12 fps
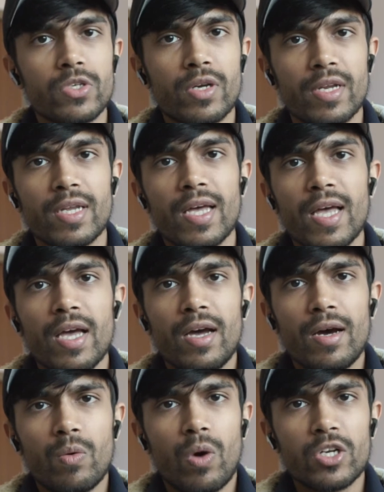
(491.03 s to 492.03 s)
You can
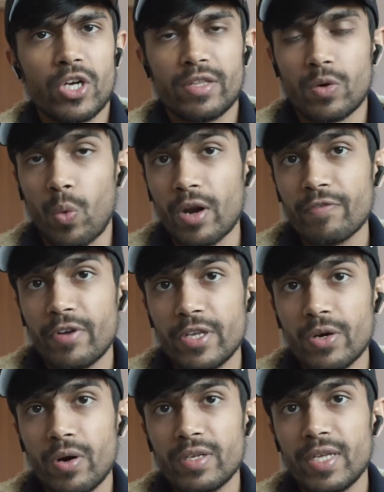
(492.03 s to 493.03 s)
watch either one
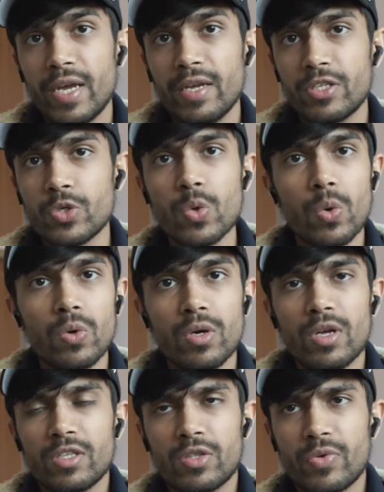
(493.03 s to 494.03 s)
video a day, 2,
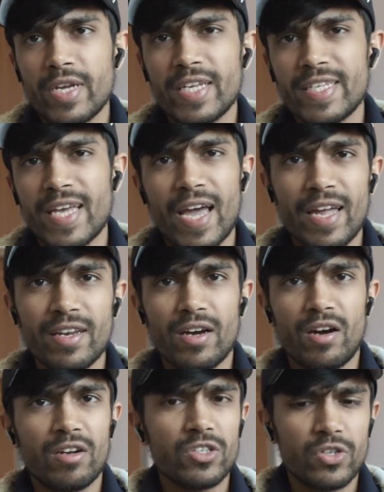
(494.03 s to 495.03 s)
3, 10,
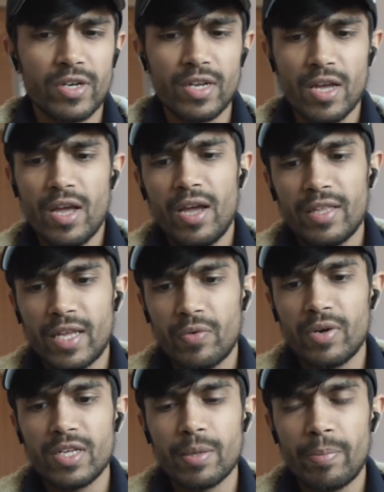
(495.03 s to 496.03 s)
100, and that
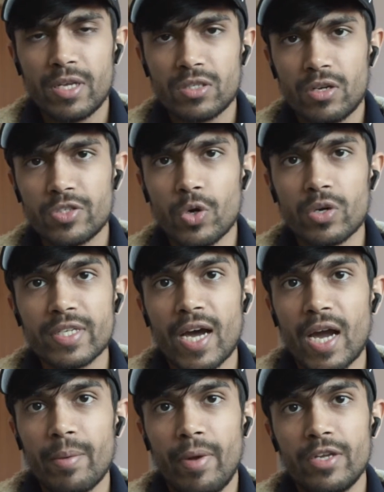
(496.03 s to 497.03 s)
really depends on your
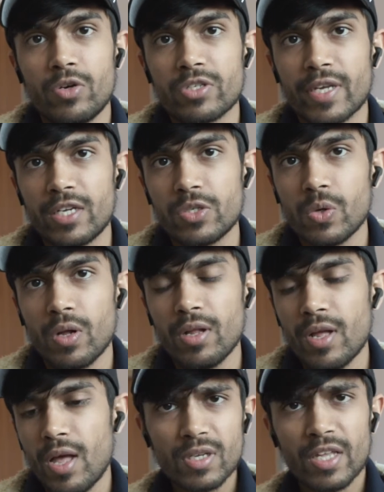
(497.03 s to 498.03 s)
time and your schedule.
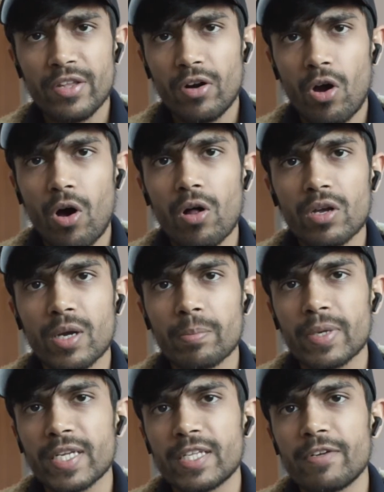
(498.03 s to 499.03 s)
And they're all
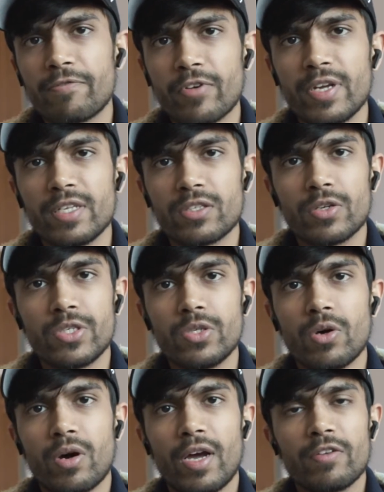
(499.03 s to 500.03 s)
completely free, so you
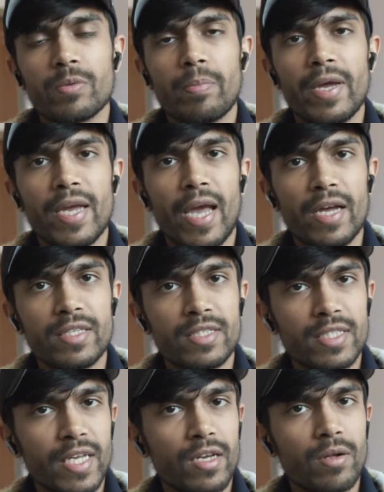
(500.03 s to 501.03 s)
don't have to pay a
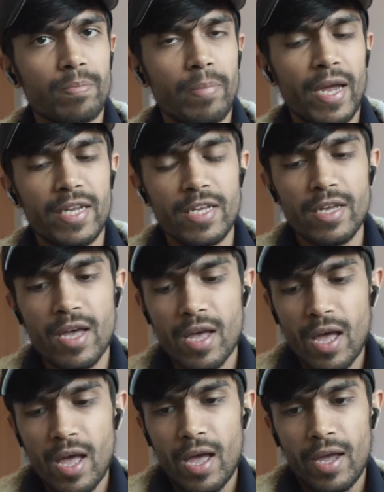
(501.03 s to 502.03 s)
single penny.
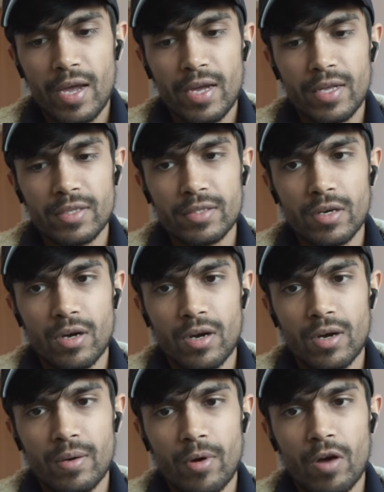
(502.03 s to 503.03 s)
And
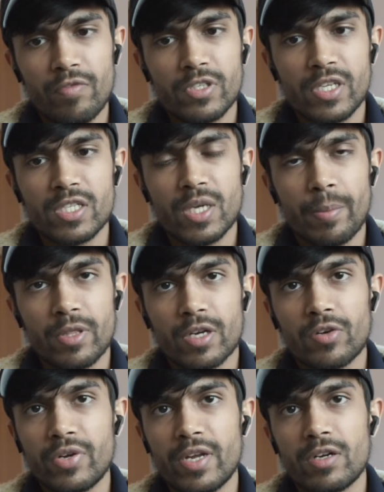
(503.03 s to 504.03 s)
obviously some of the
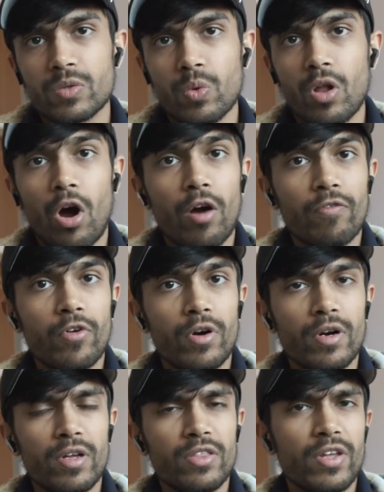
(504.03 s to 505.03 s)
creators will
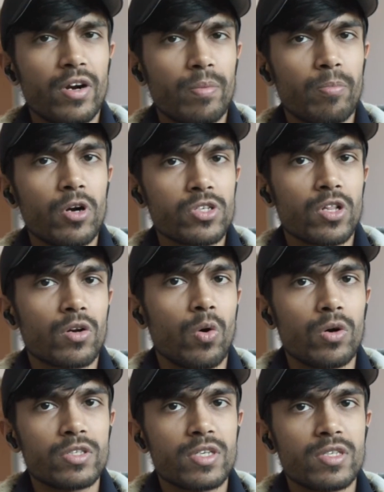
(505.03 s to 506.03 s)
offer their personal
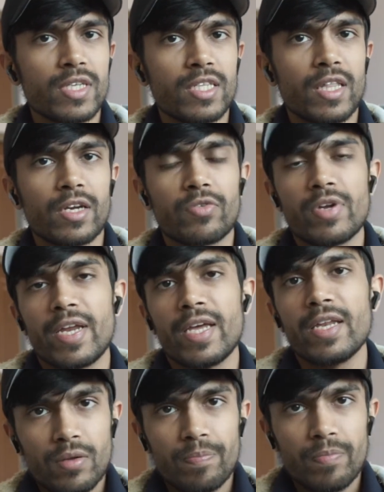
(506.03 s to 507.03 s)
courses that they
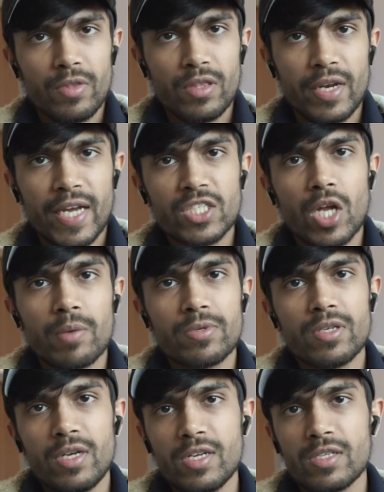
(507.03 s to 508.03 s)
created. The next
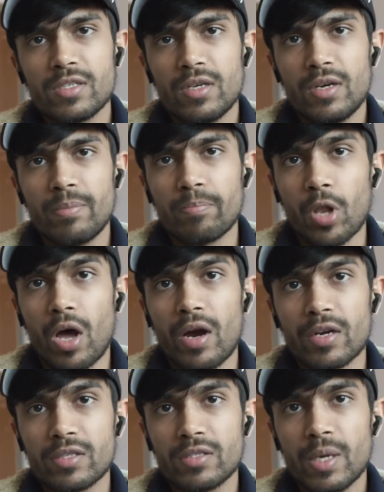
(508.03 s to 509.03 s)
option is
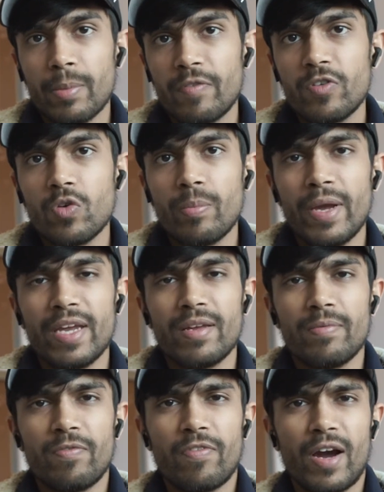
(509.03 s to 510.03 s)
blogs. Some of you may
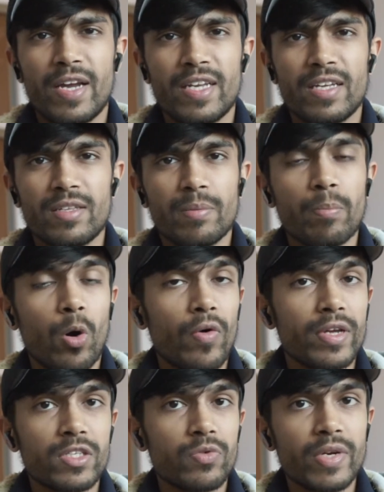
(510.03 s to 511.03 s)
find it
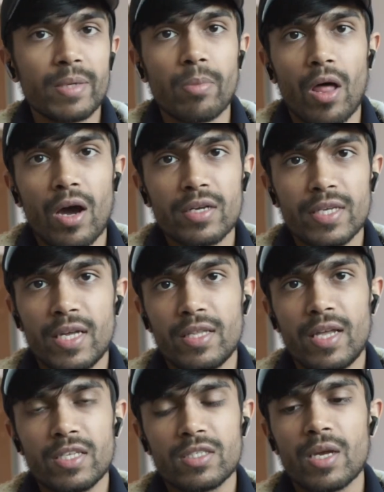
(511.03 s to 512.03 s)
boring to read blogs,
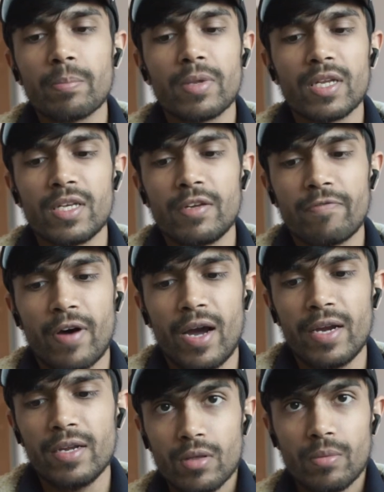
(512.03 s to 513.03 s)
and that's completely
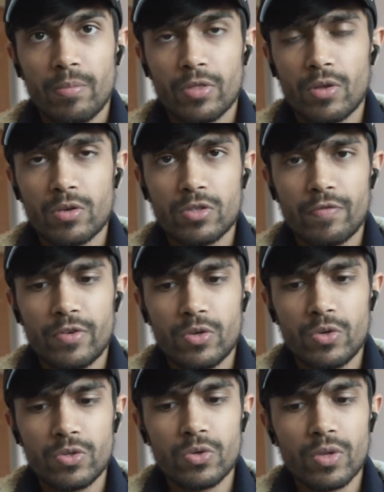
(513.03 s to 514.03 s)
fine. But those of you
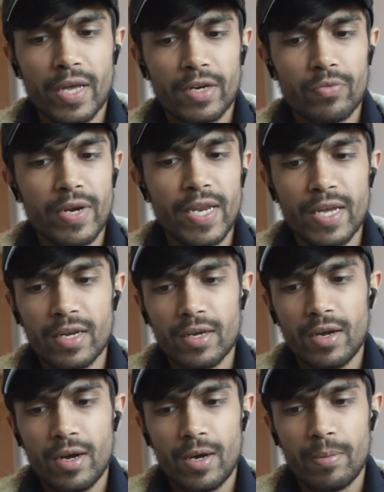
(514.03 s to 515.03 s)
who do like reading,
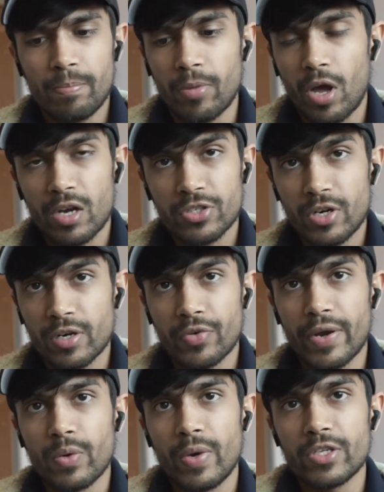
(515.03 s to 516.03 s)
blogs are a
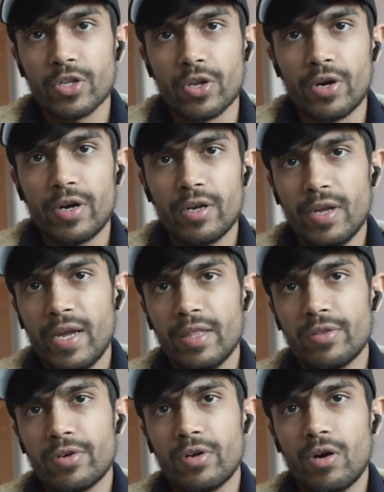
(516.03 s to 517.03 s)
great way to learn,
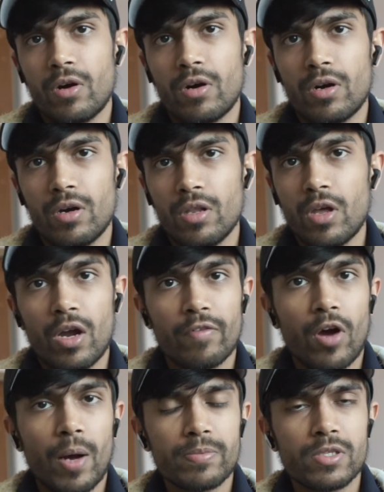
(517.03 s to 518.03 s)
and there are a lot
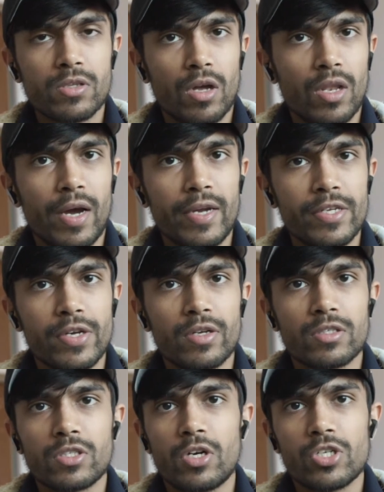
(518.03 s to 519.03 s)
of options online. You
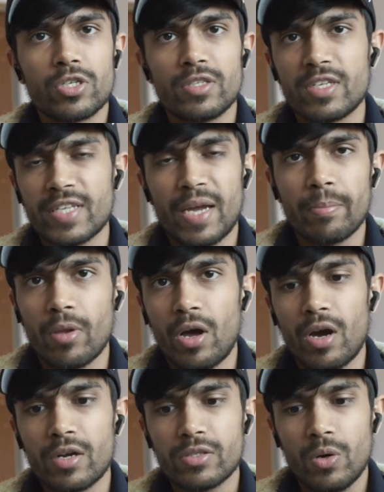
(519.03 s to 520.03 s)
can search design
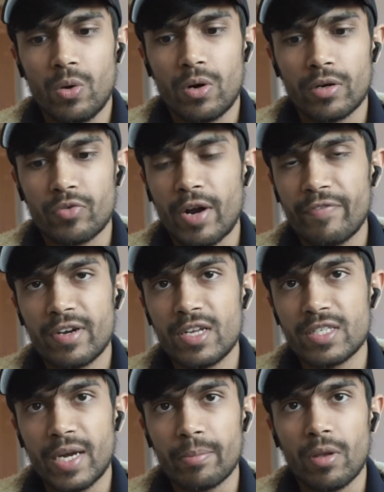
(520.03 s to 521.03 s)
blogs or graphic
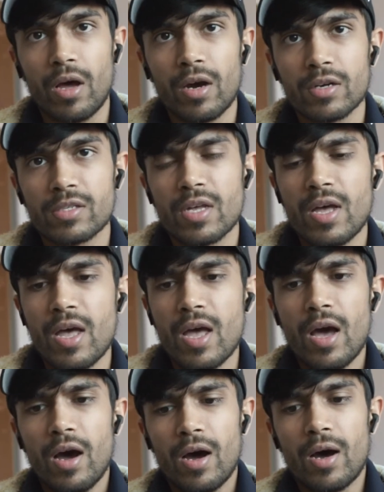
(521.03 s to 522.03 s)
design blogs.
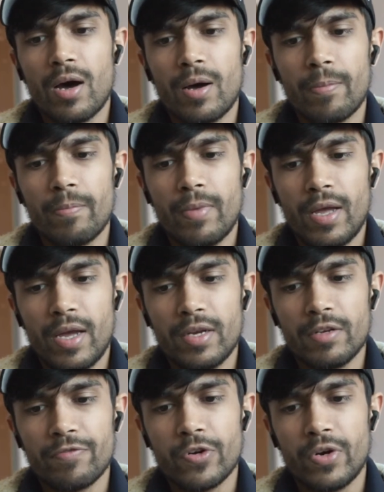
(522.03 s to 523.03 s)

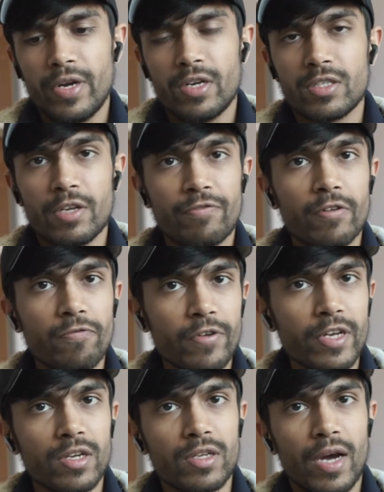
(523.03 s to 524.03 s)
And if you're in a different
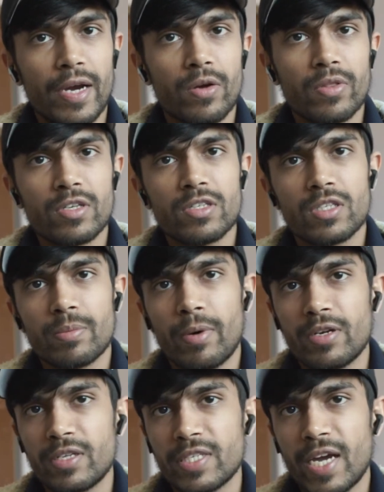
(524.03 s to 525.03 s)
field, I know this is
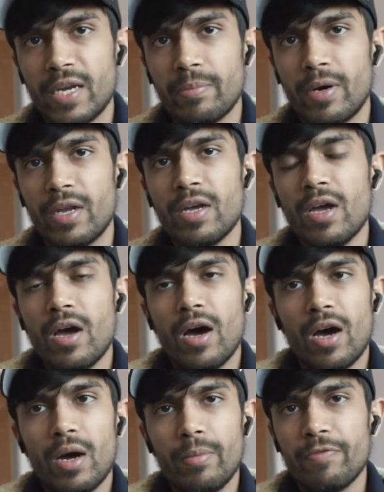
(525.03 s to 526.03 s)
about design, but
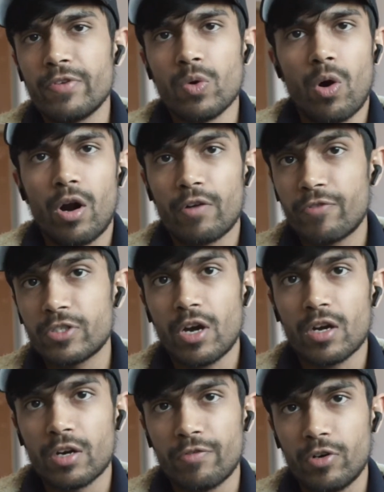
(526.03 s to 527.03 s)
if you are a
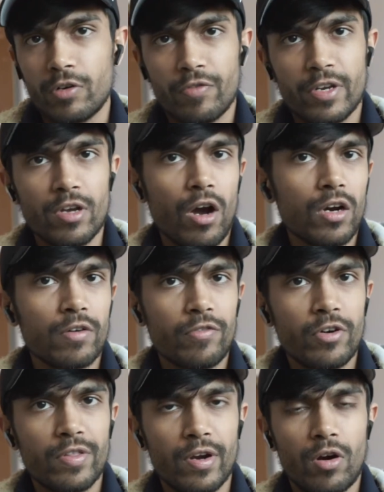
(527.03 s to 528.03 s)
photographer or
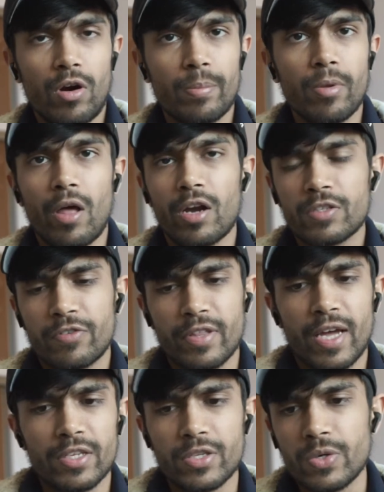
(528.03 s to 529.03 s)
videographer, there are blogs for
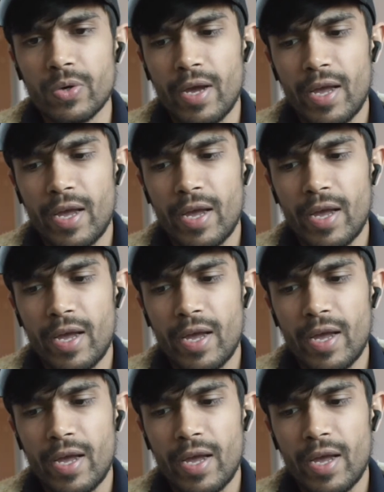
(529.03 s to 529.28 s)
that too.